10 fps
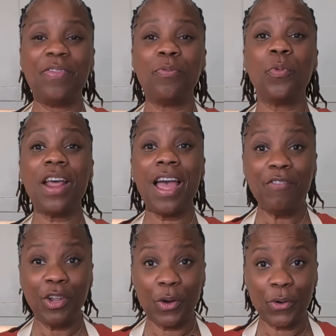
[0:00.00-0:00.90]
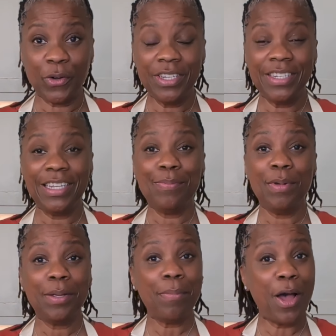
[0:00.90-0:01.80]
What I have learned since
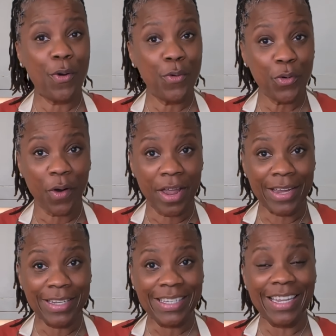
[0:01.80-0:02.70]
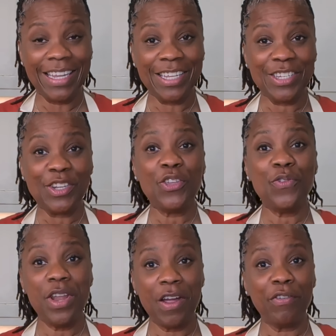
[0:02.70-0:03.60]
milling my own grains is
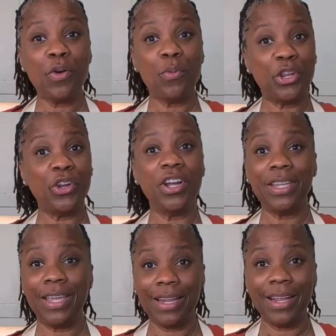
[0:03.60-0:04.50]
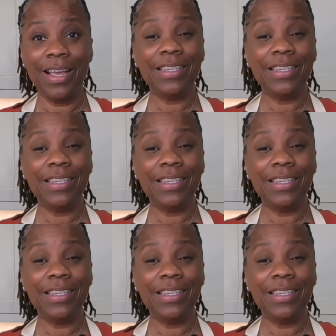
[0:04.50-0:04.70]
you never know what you're going to get.